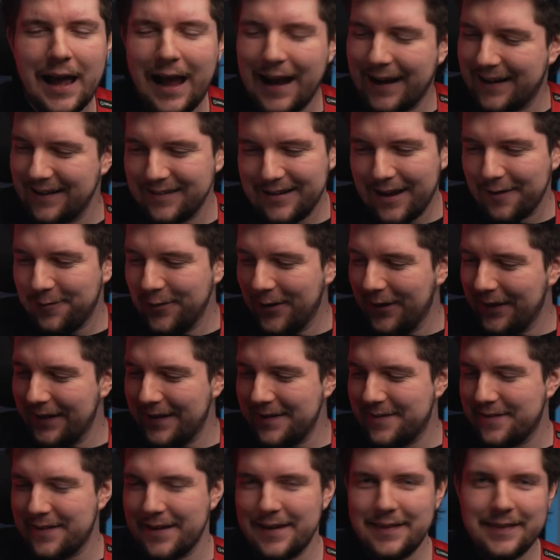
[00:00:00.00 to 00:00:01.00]
I can definitely
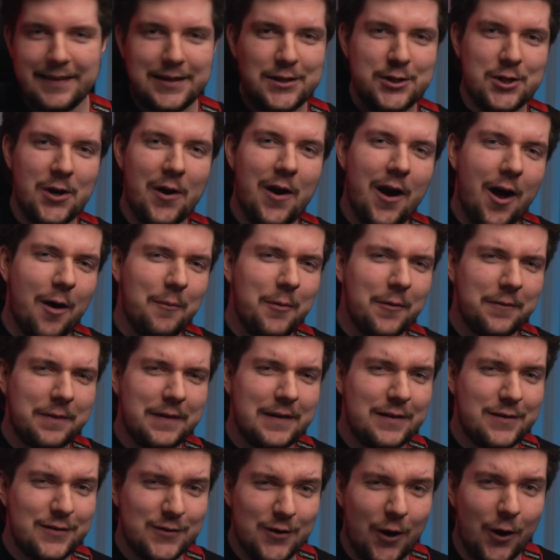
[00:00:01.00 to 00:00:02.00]
see the charm of the
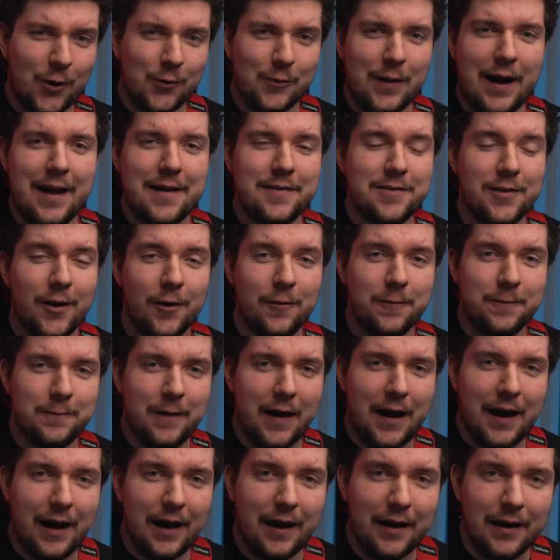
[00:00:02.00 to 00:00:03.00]
stock Rat so
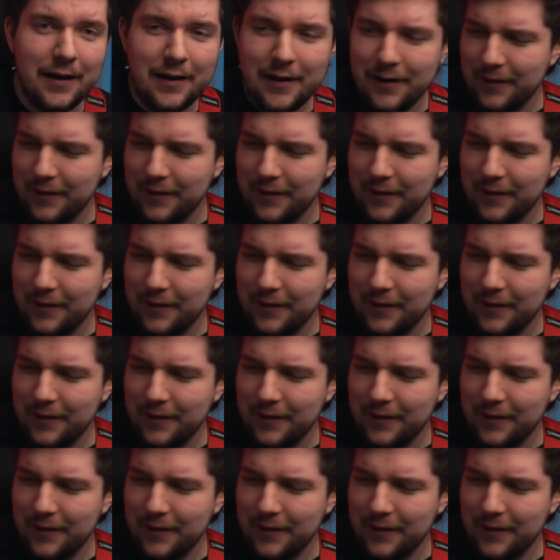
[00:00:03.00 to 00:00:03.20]
far.